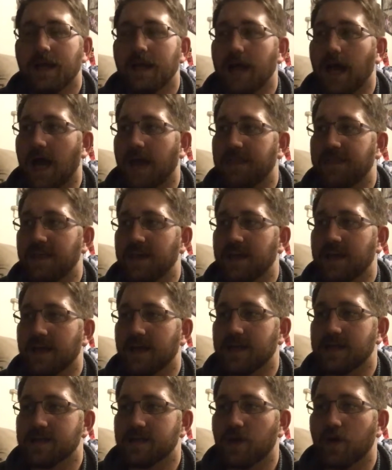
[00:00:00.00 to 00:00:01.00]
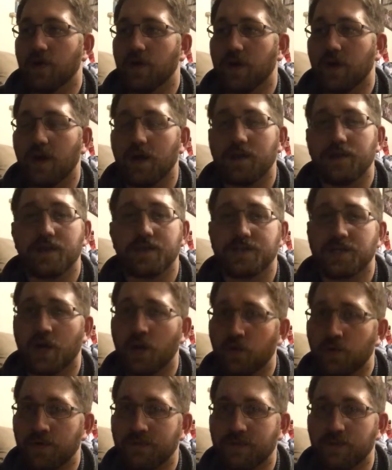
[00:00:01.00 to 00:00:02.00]
I think oh, the
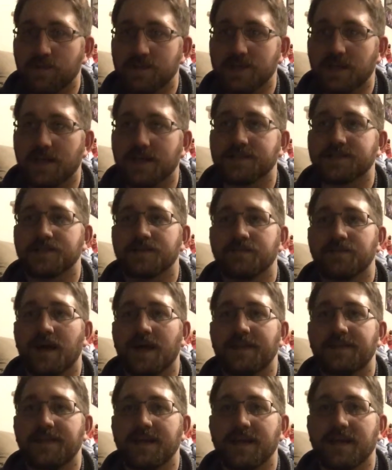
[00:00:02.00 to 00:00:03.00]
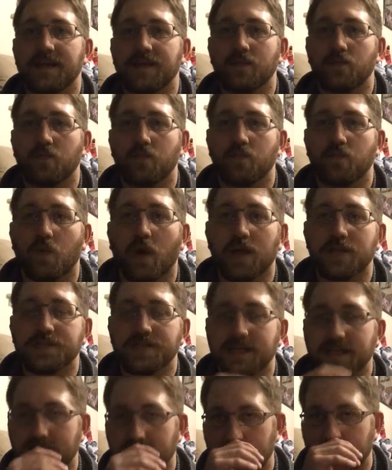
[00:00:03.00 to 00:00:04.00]
tone of it was awesome. I think the
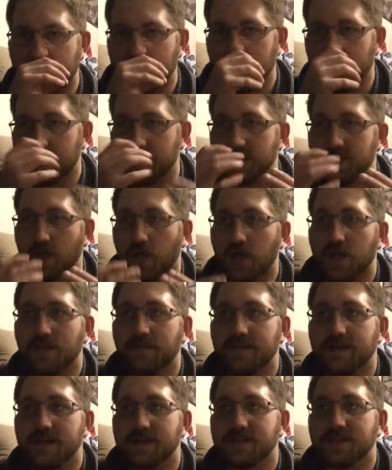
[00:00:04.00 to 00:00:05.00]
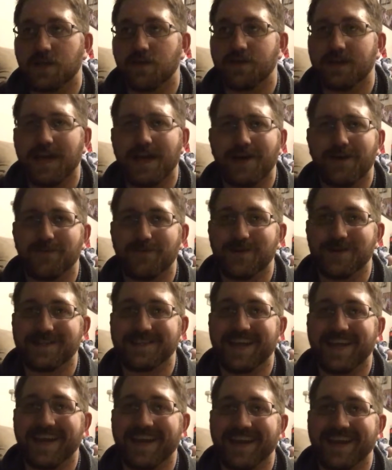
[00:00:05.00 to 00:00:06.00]
watching just all of this go down, where
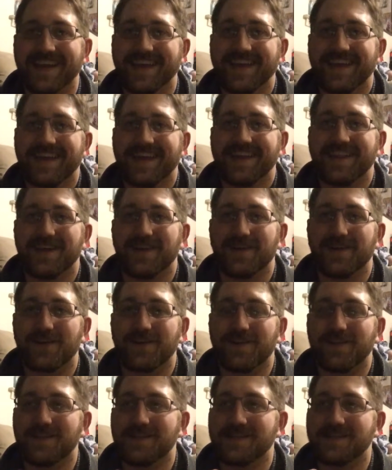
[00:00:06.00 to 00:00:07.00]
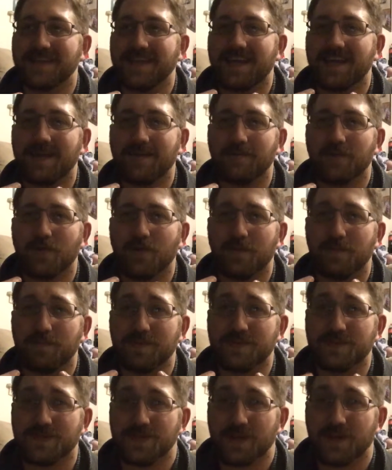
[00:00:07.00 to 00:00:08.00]
it's like they're just him going
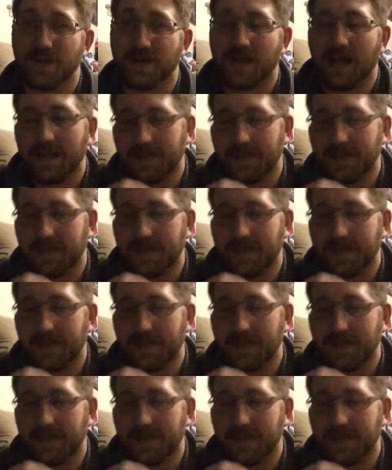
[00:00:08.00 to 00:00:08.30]
berserk.